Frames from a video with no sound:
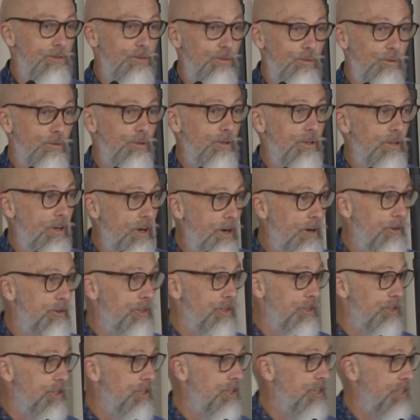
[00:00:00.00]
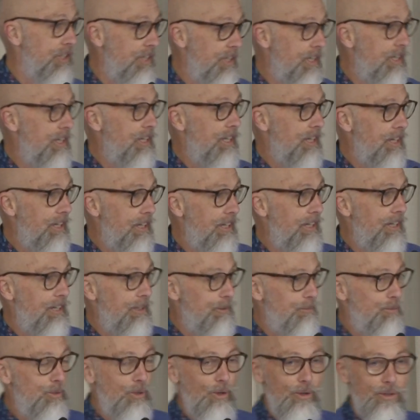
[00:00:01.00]
Northern Irish
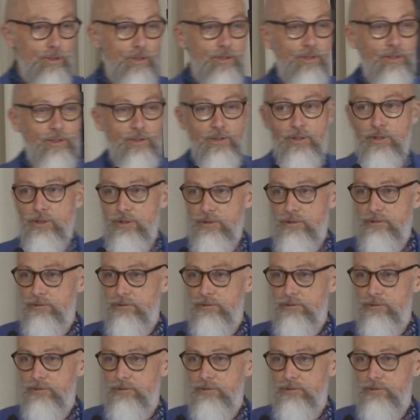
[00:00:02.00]
Protestant,